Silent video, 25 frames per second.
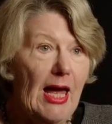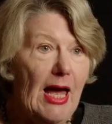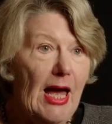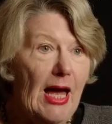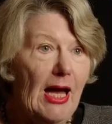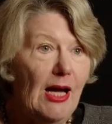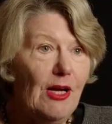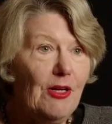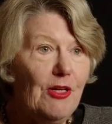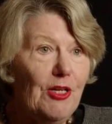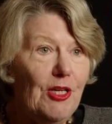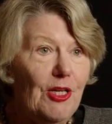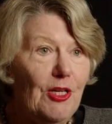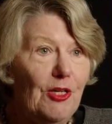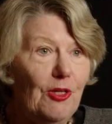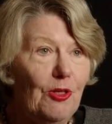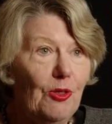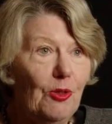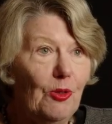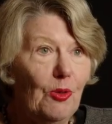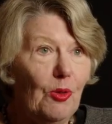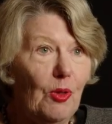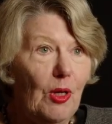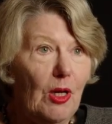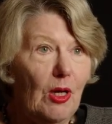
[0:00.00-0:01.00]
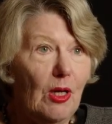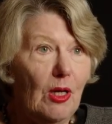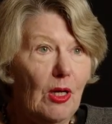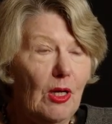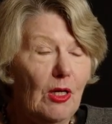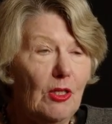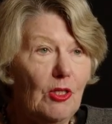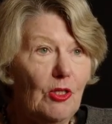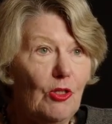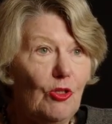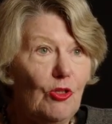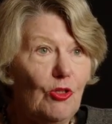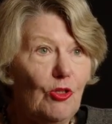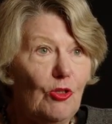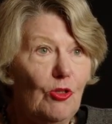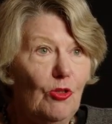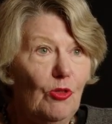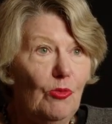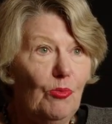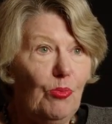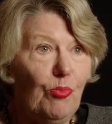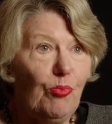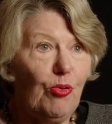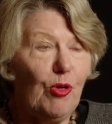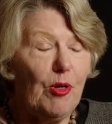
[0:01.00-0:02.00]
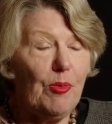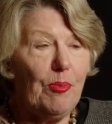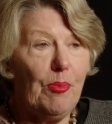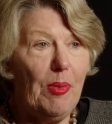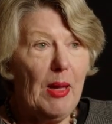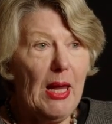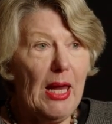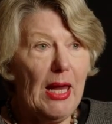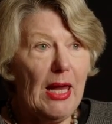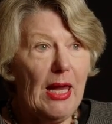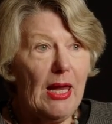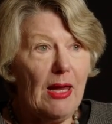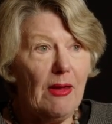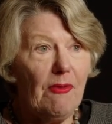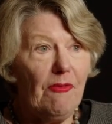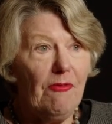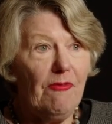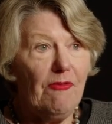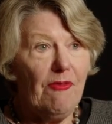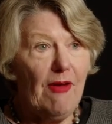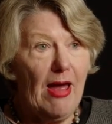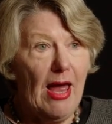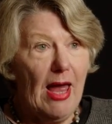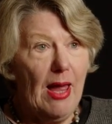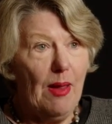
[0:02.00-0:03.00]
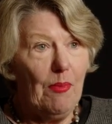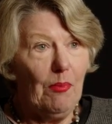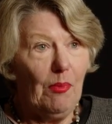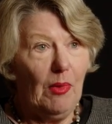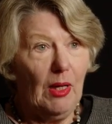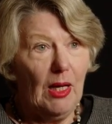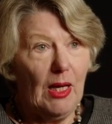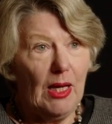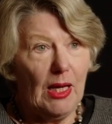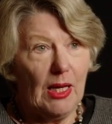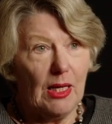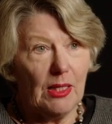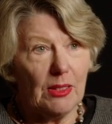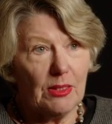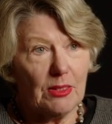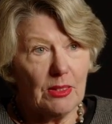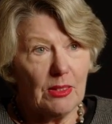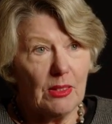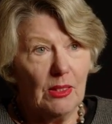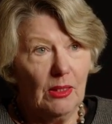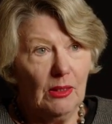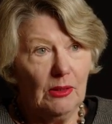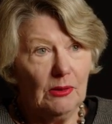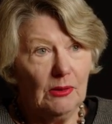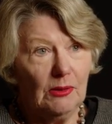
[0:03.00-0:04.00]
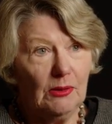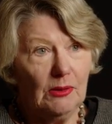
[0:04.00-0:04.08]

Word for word: how do you prepare families